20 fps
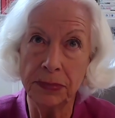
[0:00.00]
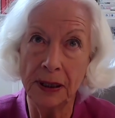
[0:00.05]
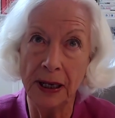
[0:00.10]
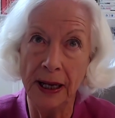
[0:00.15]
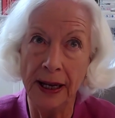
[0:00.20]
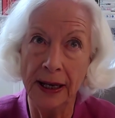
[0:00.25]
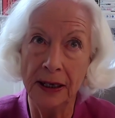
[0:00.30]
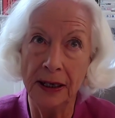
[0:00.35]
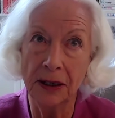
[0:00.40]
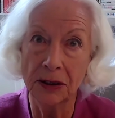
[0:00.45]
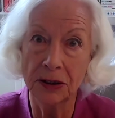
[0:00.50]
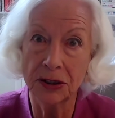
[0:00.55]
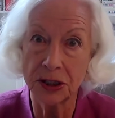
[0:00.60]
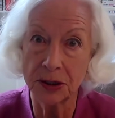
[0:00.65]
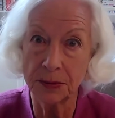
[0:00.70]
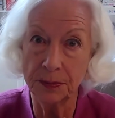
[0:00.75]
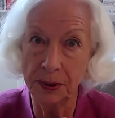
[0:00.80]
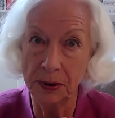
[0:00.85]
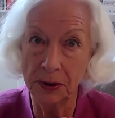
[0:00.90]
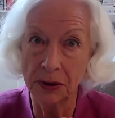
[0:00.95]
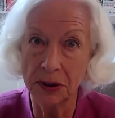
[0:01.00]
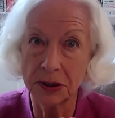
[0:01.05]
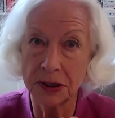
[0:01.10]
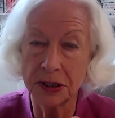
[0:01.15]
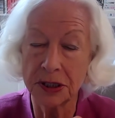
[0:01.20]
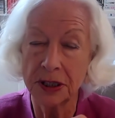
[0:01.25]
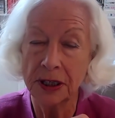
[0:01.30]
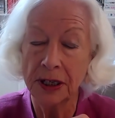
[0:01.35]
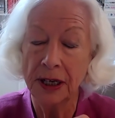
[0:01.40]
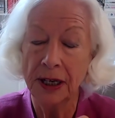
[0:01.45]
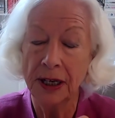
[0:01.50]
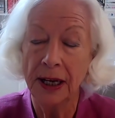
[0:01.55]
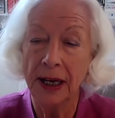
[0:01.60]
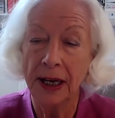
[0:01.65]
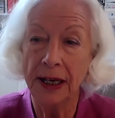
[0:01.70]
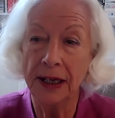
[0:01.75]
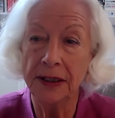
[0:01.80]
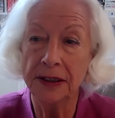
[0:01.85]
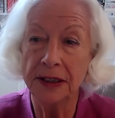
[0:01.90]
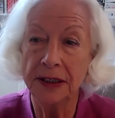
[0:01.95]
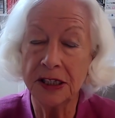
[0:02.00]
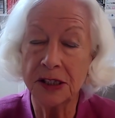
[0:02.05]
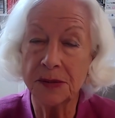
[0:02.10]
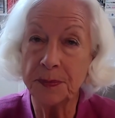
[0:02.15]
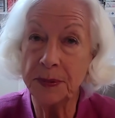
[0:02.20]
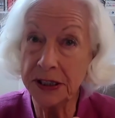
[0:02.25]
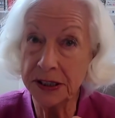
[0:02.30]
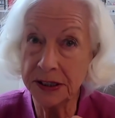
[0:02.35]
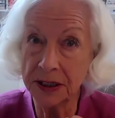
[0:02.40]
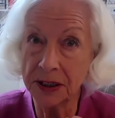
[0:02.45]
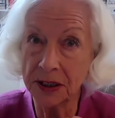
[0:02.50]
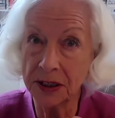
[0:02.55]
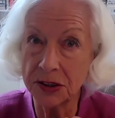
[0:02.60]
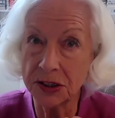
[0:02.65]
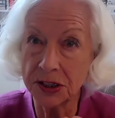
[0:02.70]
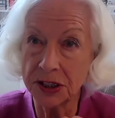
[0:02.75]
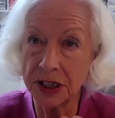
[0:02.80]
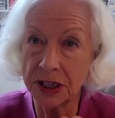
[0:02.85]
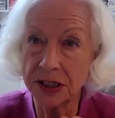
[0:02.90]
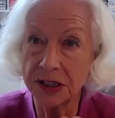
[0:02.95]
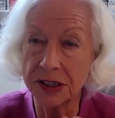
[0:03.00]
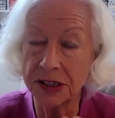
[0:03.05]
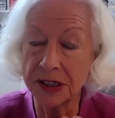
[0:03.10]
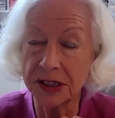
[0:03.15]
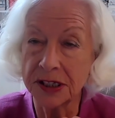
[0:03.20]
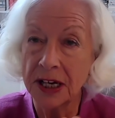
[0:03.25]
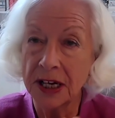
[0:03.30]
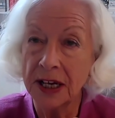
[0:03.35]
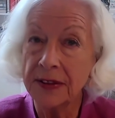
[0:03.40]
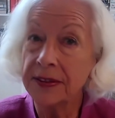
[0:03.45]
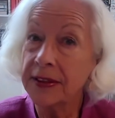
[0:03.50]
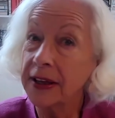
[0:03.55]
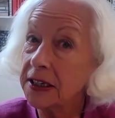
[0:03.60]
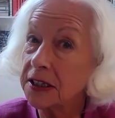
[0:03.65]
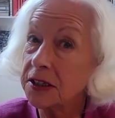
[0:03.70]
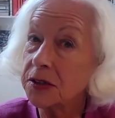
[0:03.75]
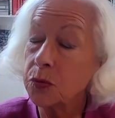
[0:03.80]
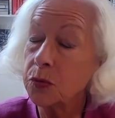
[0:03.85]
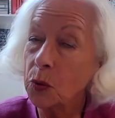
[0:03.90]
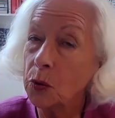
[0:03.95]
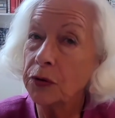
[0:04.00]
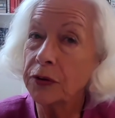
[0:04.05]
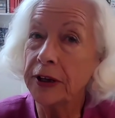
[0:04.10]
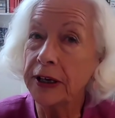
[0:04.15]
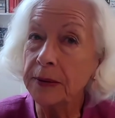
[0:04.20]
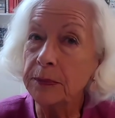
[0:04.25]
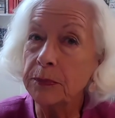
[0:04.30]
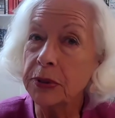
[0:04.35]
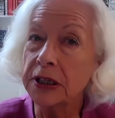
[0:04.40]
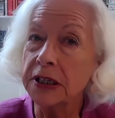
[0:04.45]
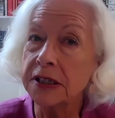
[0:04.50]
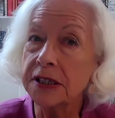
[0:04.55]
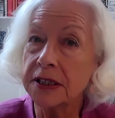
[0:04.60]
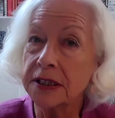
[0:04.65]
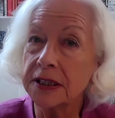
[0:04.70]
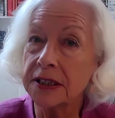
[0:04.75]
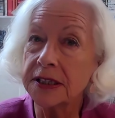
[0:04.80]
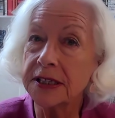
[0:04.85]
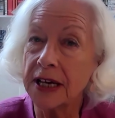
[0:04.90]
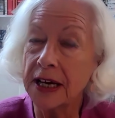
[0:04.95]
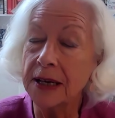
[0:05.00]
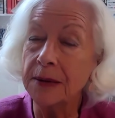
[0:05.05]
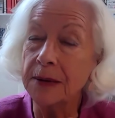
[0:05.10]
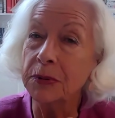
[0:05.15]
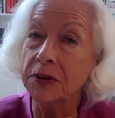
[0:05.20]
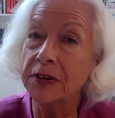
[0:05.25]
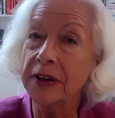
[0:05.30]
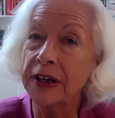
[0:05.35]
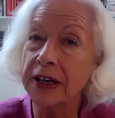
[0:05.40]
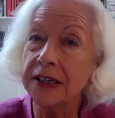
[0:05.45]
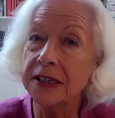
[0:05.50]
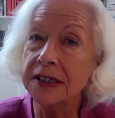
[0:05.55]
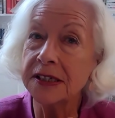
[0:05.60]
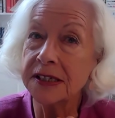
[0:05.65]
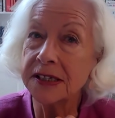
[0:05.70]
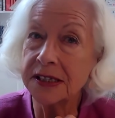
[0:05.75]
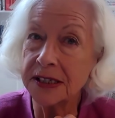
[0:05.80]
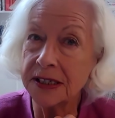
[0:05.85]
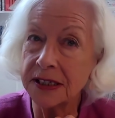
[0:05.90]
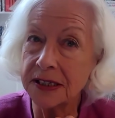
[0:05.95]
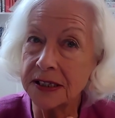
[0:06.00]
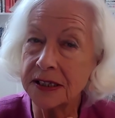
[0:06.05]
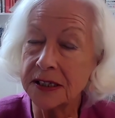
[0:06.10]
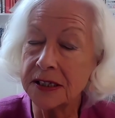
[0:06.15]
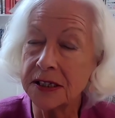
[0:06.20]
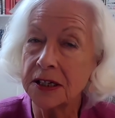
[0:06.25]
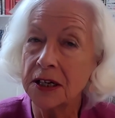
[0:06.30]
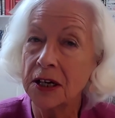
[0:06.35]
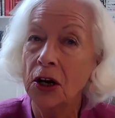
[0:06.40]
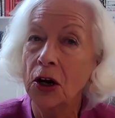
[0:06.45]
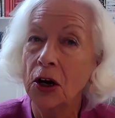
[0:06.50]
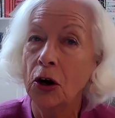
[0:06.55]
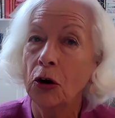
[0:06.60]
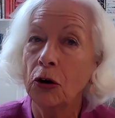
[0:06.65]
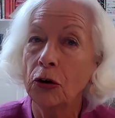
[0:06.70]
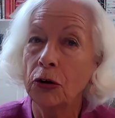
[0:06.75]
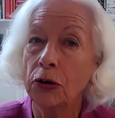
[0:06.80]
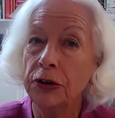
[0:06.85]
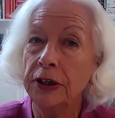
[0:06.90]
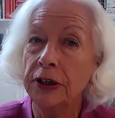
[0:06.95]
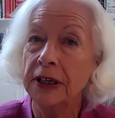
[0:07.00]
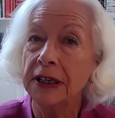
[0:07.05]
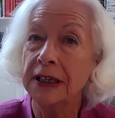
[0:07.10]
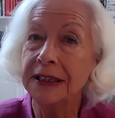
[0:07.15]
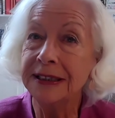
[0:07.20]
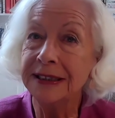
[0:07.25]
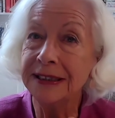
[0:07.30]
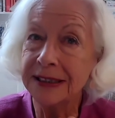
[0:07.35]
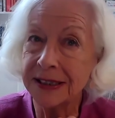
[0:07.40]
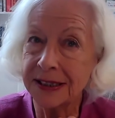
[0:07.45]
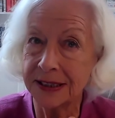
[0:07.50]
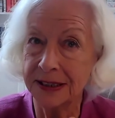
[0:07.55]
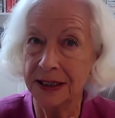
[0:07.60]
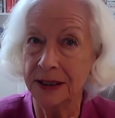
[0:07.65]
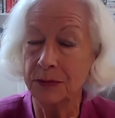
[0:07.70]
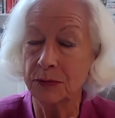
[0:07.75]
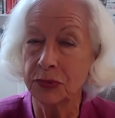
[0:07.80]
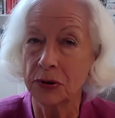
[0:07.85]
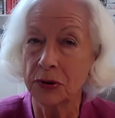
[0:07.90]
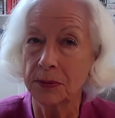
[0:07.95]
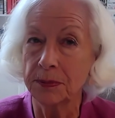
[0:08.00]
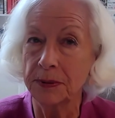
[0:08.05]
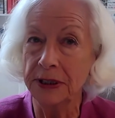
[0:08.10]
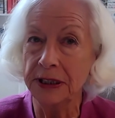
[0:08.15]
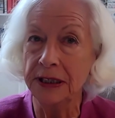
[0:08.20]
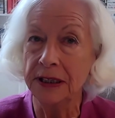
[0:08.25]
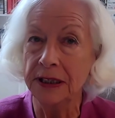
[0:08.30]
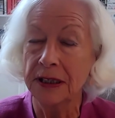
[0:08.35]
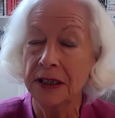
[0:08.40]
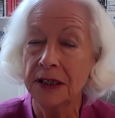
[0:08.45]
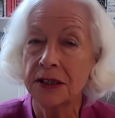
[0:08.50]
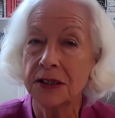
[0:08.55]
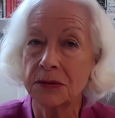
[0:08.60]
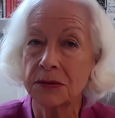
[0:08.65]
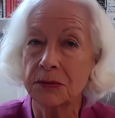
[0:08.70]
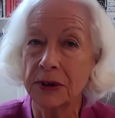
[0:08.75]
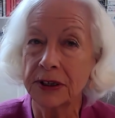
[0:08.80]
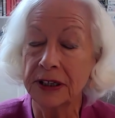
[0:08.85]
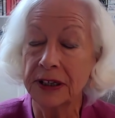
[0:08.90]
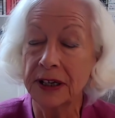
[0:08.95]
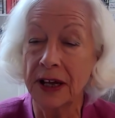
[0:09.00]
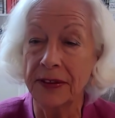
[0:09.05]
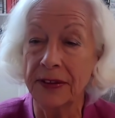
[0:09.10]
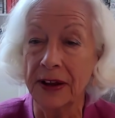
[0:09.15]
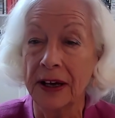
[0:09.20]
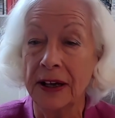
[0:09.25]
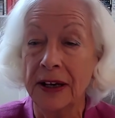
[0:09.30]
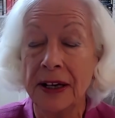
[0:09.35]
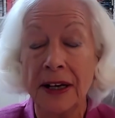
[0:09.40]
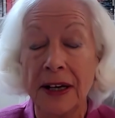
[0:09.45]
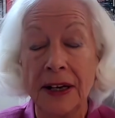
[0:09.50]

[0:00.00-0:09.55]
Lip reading: play a larger part in these peace negotiations, that's what they bring to the table. They insist on listening properly to one another.